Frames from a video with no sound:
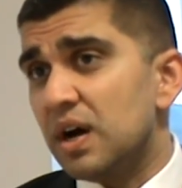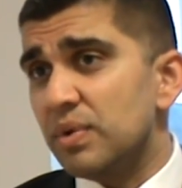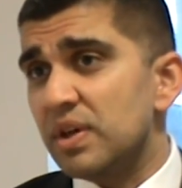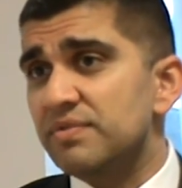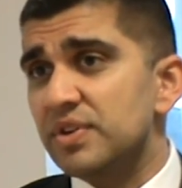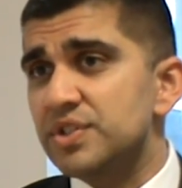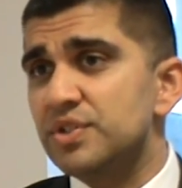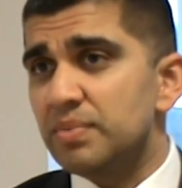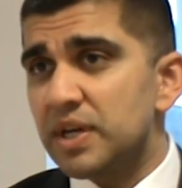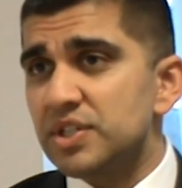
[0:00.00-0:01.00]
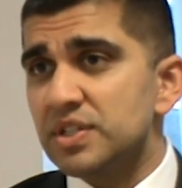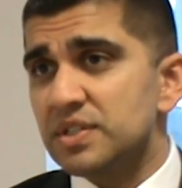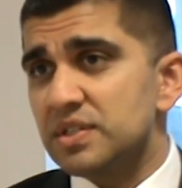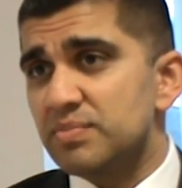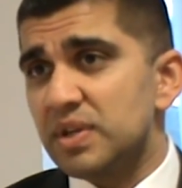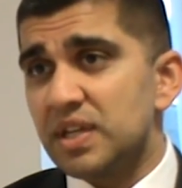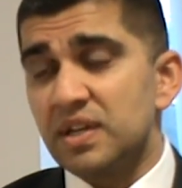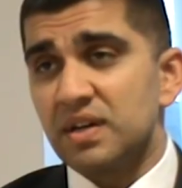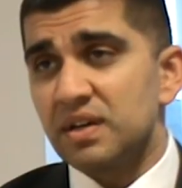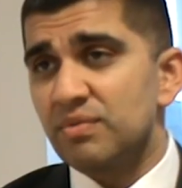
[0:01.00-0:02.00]
with our first 2 patients has been
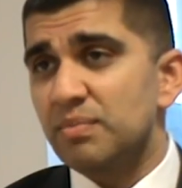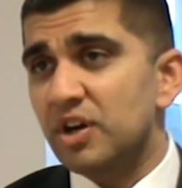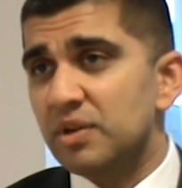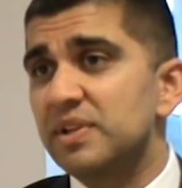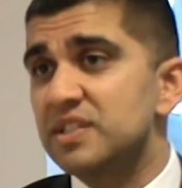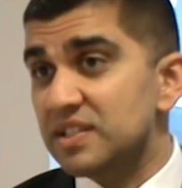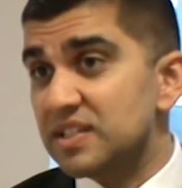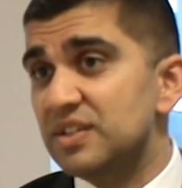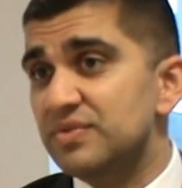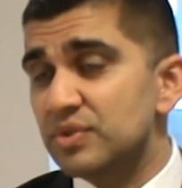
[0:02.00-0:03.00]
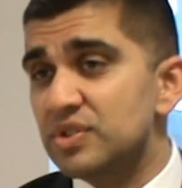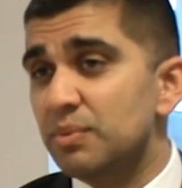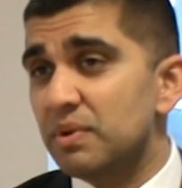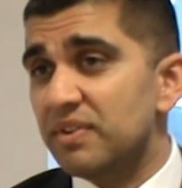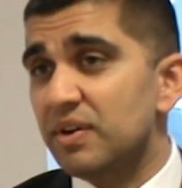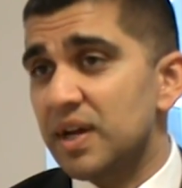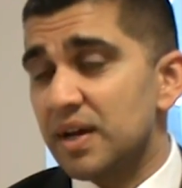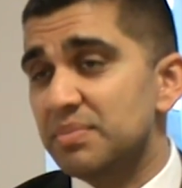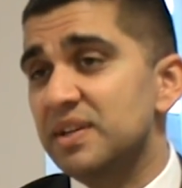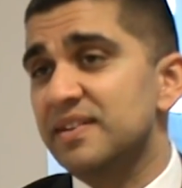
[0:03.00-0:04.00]
remarkably successful, so we're very
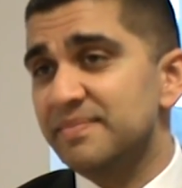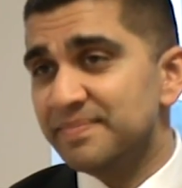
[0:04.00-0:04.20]
happy.